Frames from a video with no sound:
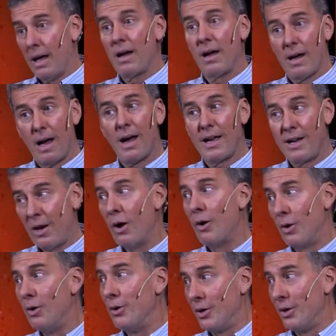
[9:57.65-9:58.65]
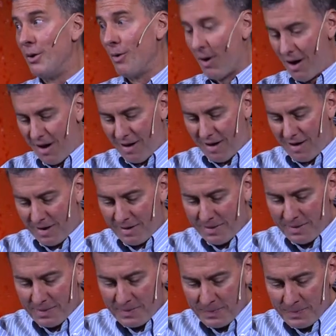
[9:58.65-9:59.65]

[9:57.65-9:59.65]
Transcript: I know who you are.